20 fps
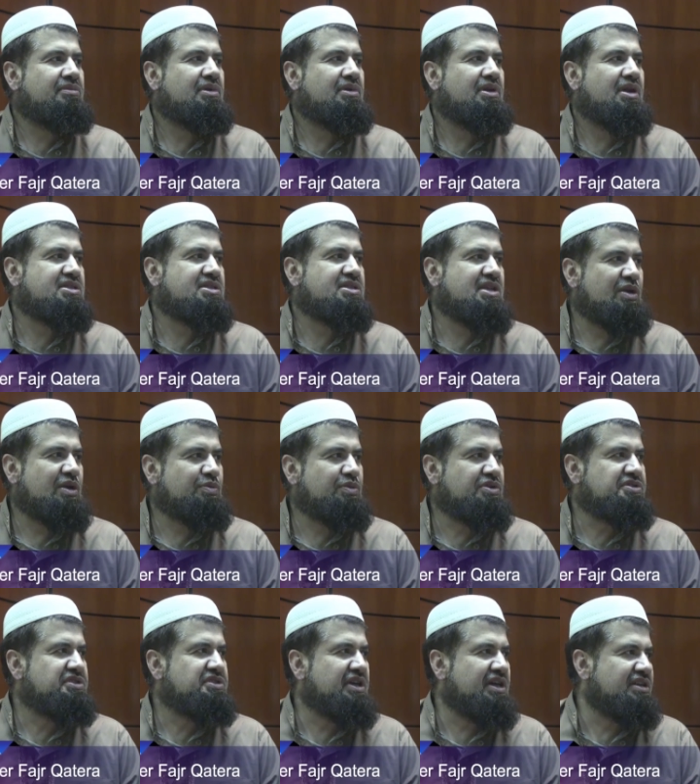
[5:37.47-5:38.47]
last night we
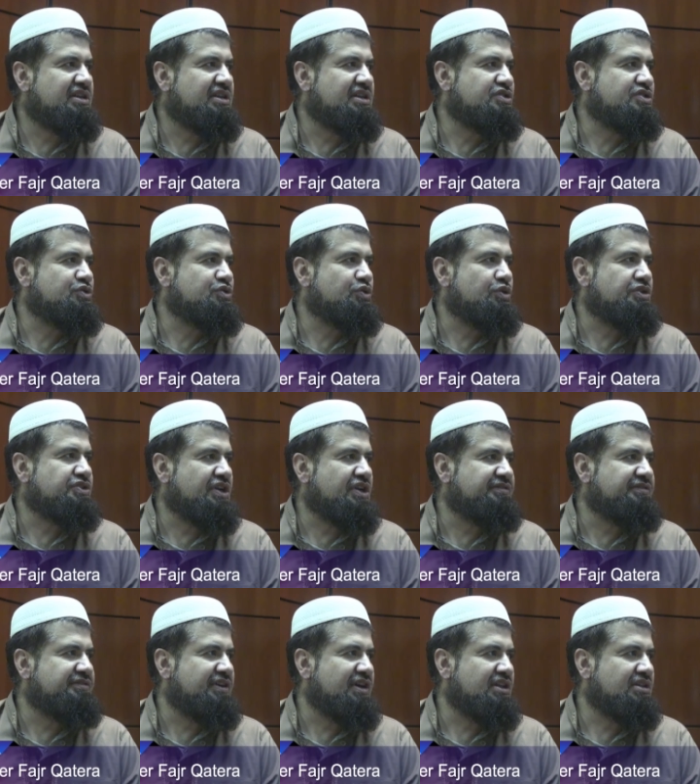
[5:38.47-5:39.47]
recited it in Surah
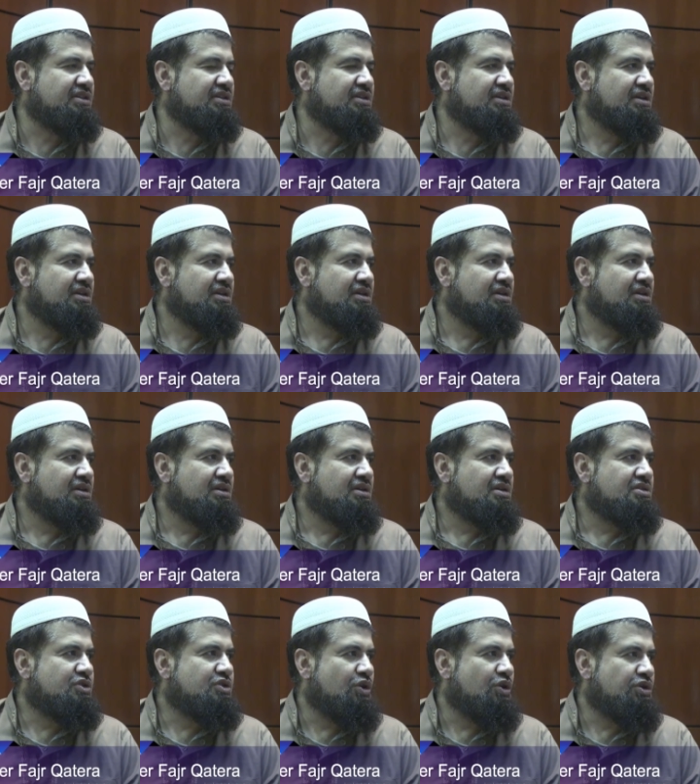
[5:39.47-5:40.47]
Safat,
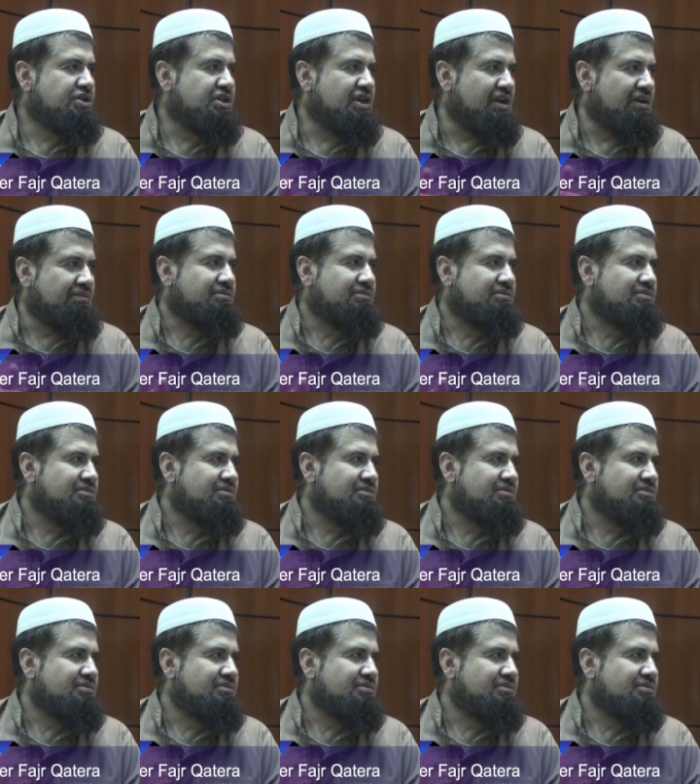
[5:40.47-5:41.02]
slaughter him.